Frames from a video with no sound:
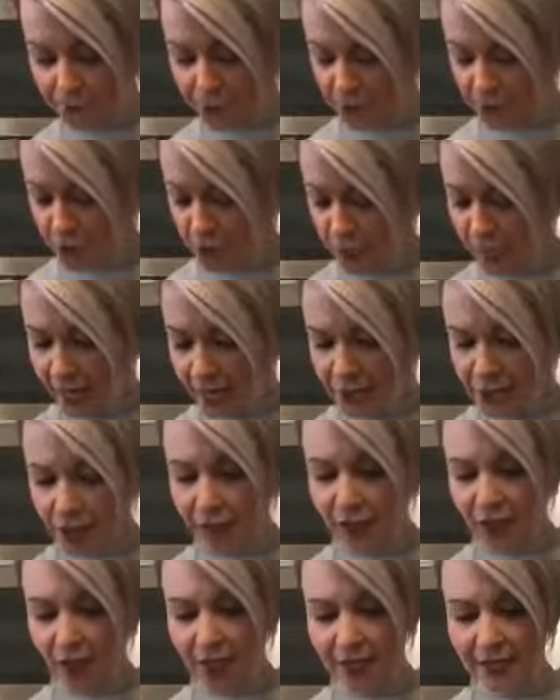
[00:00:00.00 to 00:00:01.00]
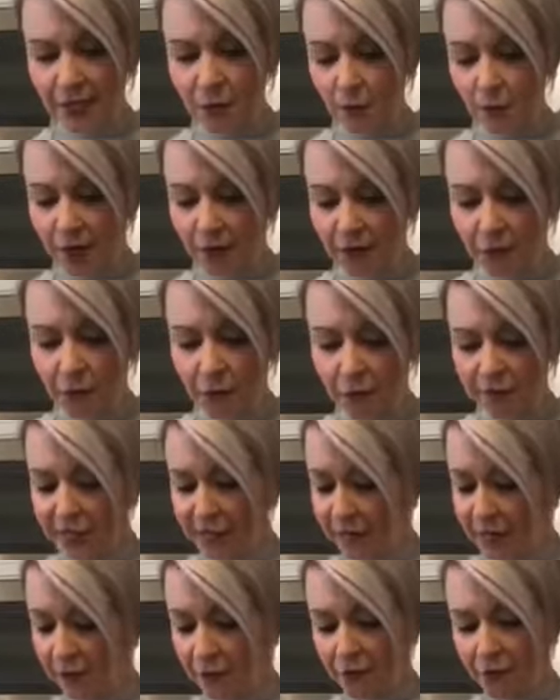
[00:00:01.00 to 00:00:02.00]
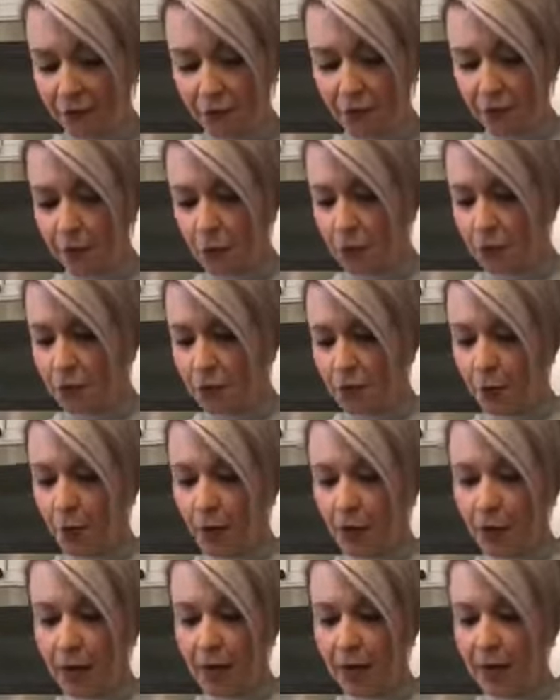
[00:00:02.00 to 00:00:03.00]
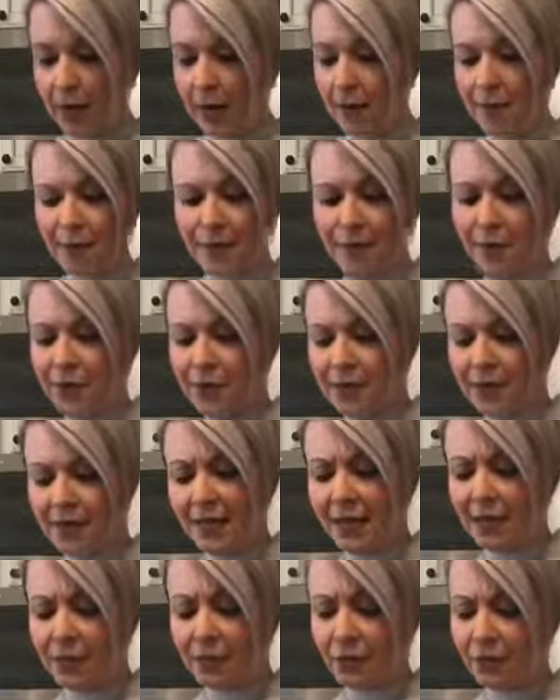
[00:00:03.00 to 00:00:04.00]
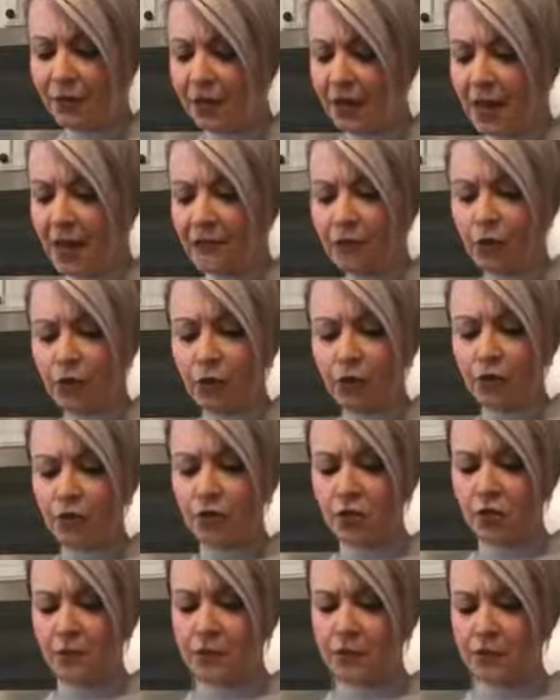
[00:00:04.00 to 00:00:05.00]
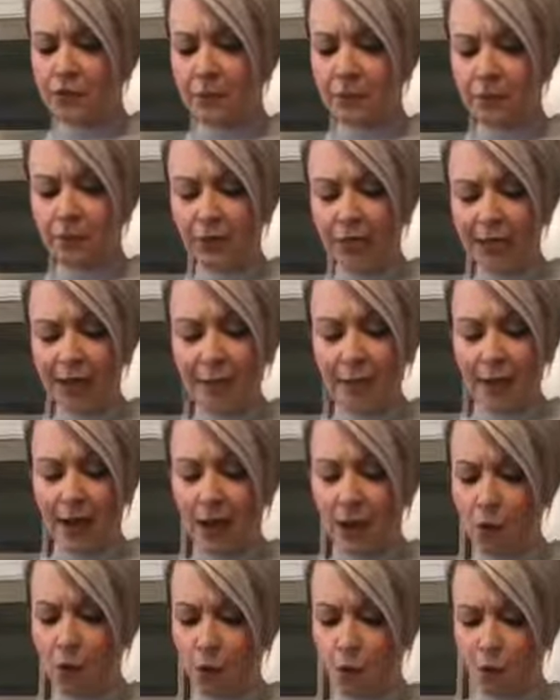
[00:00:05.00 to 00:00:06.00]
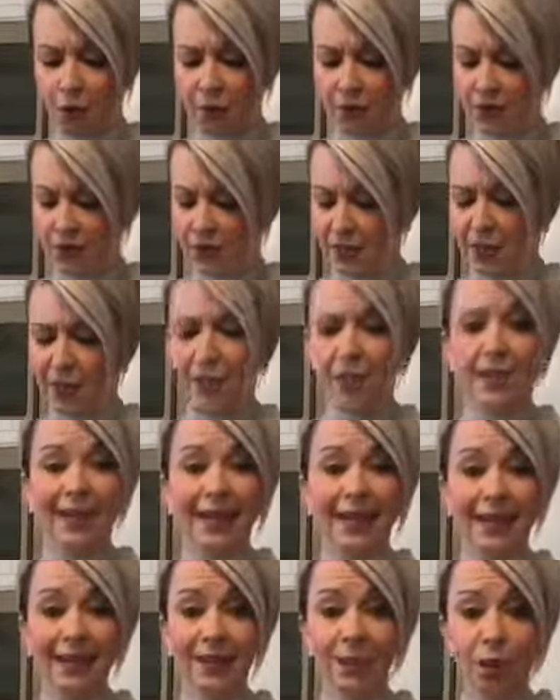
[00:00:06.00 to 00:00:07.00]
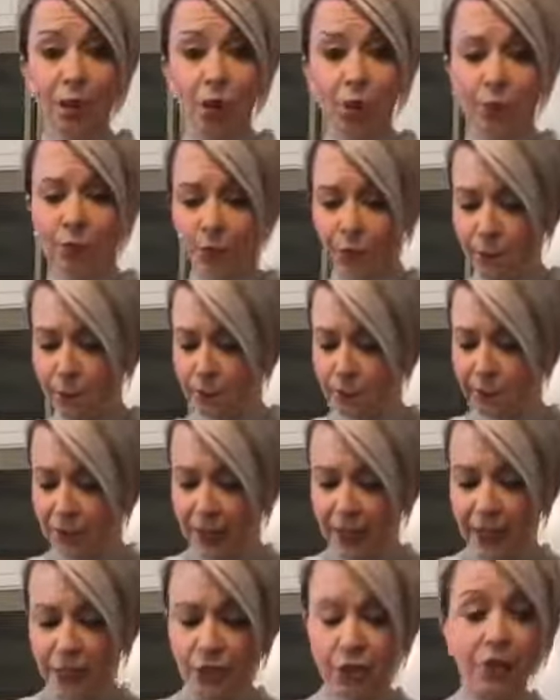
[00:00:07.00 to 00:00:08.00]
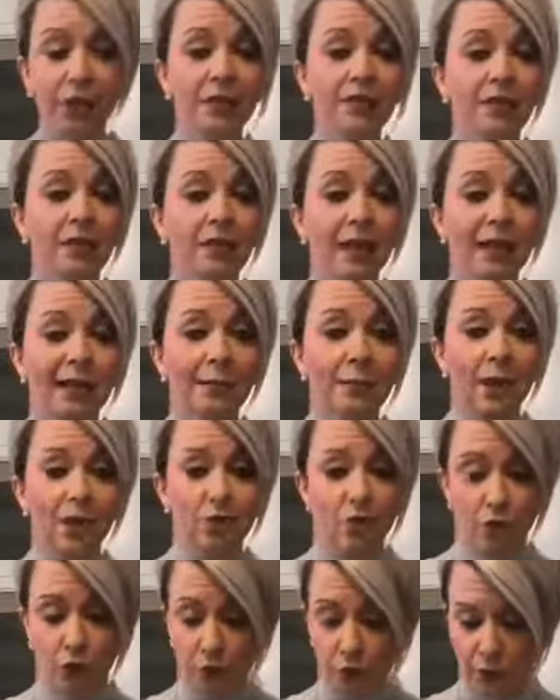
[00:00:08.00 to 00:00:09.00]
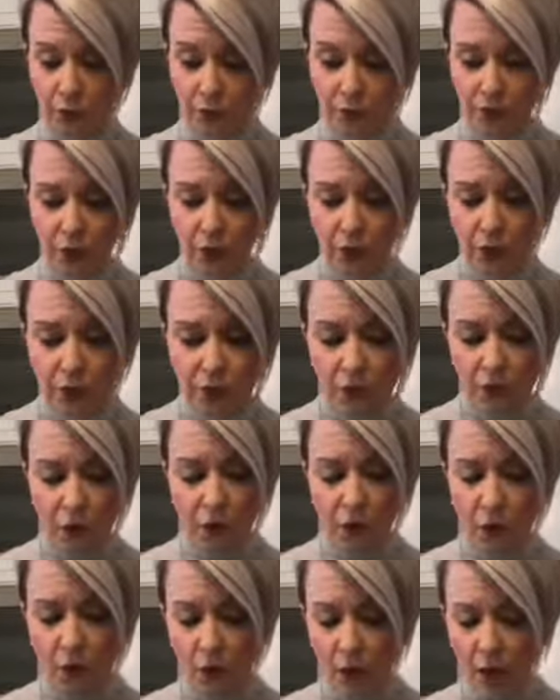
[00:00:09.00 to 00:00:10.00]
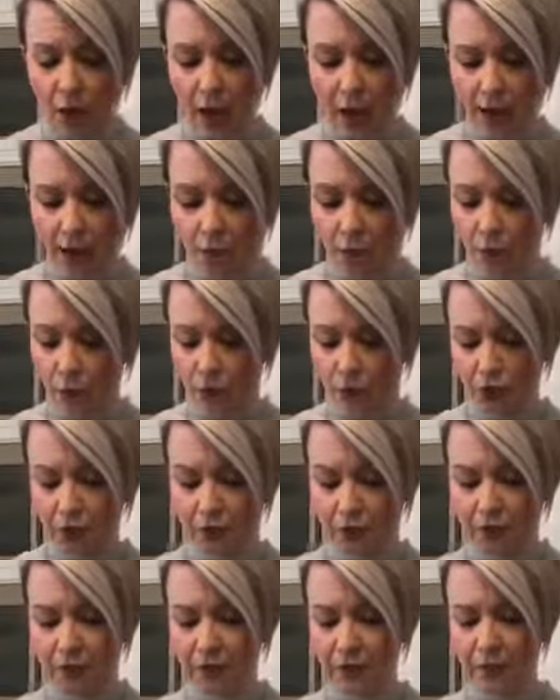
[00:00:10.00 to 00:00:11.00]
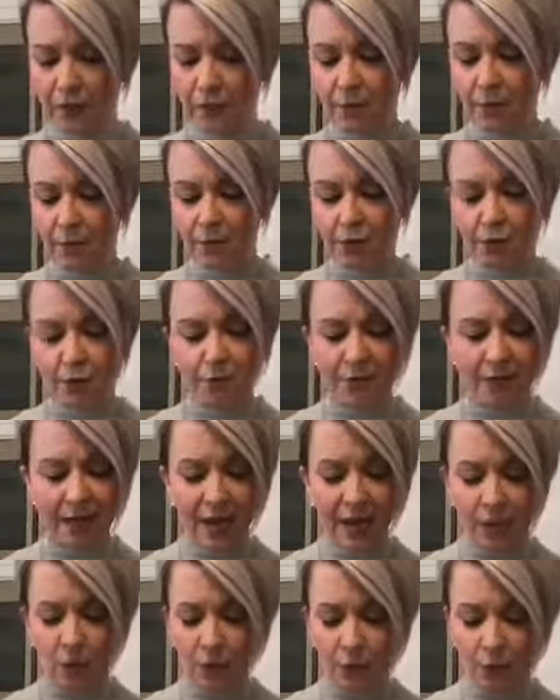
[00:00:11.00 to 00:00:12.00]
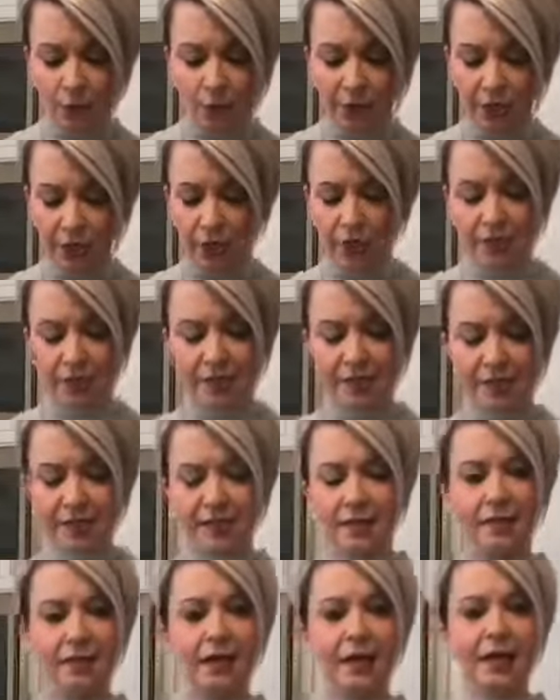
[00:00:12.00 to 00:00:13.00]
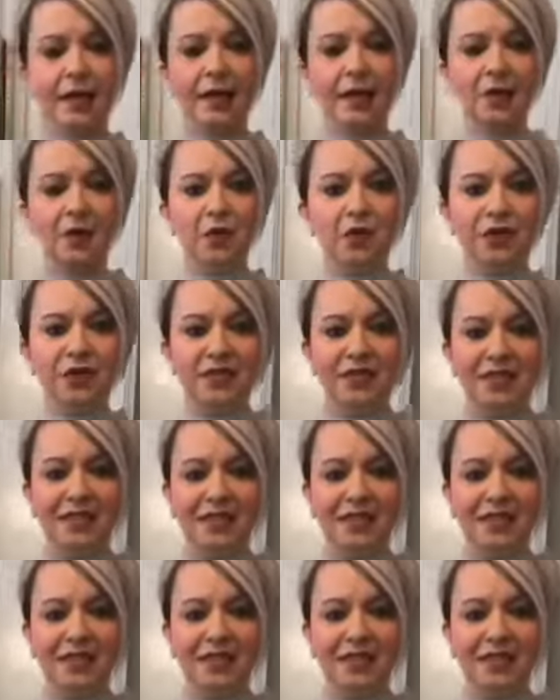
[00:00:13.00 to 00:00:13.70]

She actually likes whatever we give her for the most part. The only thing I've really ever heard Sophie complain about was cantaloupe, and she doesn't like mushrooms. So I will just pick the mushrooms out, but she just doesn't like, I don't think, the